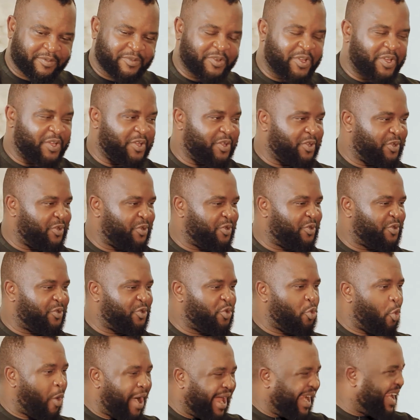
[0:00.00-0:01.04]
You are
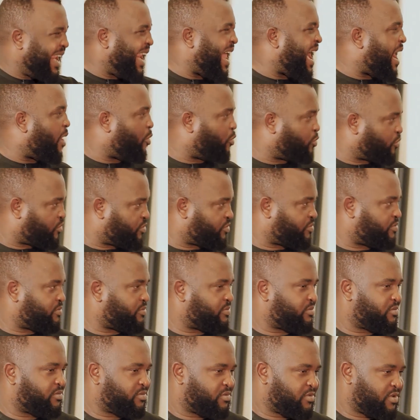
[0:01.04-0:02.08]
loud.
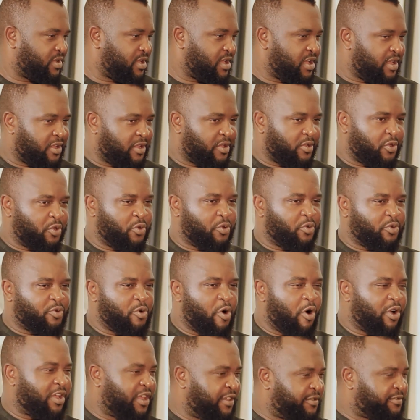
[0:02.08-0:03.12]
God
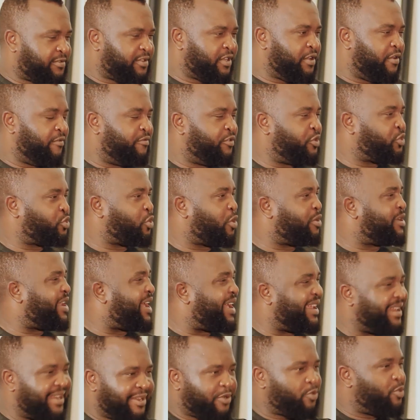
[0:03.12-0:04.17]
gives you a vision, and
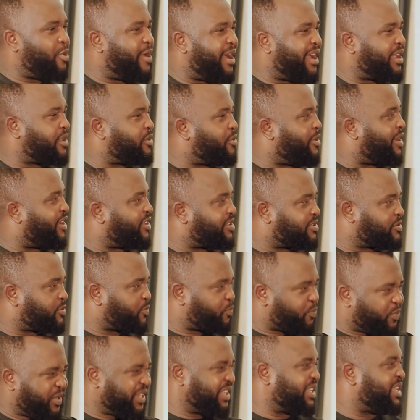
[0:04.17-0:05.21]
you are
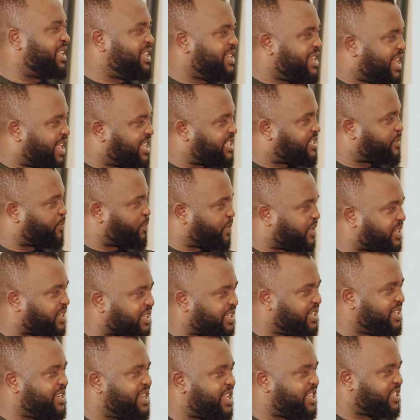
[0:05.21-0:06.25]
speaking and speaking and
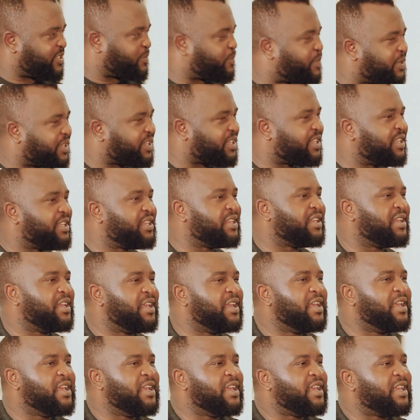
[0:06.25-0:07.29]
speaking.
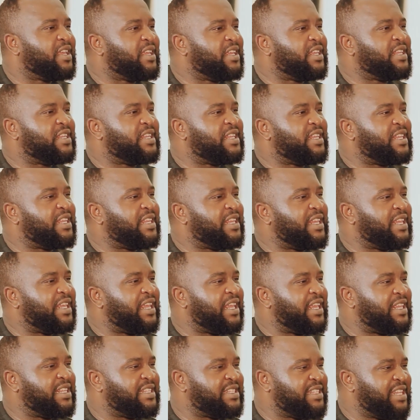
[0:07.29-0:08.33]
Is
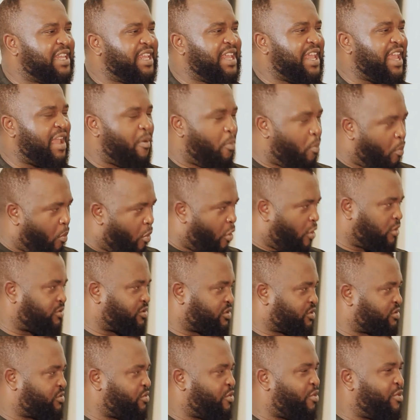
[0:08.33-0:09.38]
it a must,
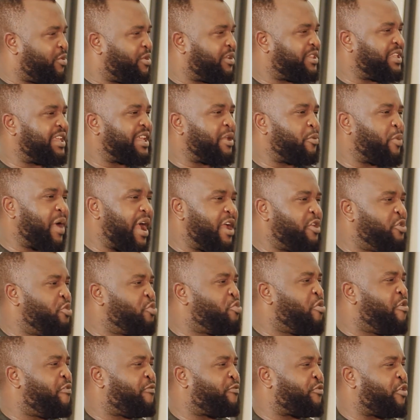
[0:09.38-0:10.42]
or can you go
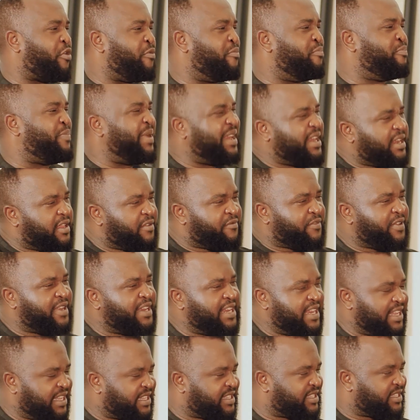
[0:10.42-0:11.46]
from believing
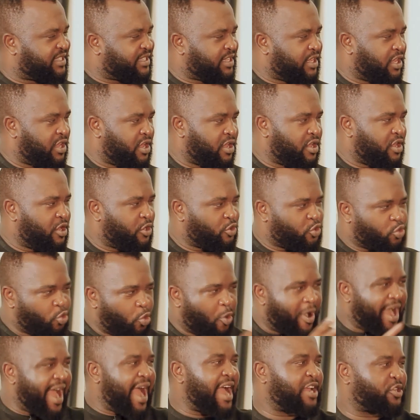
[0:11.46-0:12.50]
it to
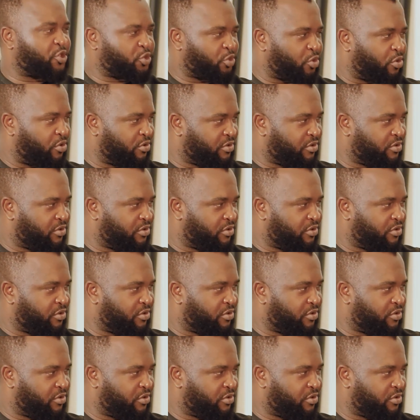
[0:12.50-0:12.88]
action?